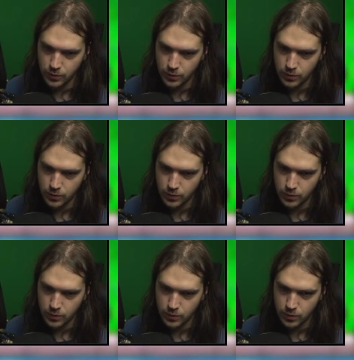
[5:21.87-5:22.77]

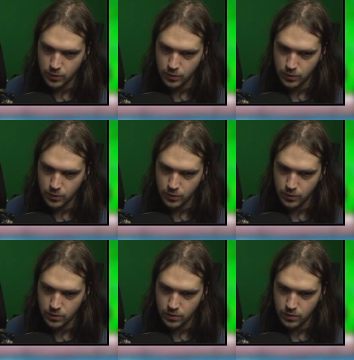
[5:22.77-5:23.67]

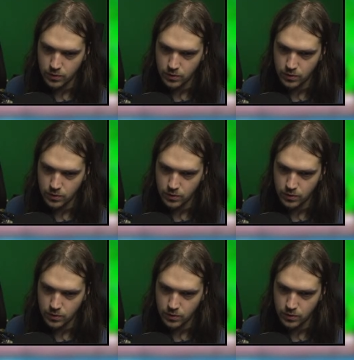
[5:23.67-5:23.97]
(no one is talking)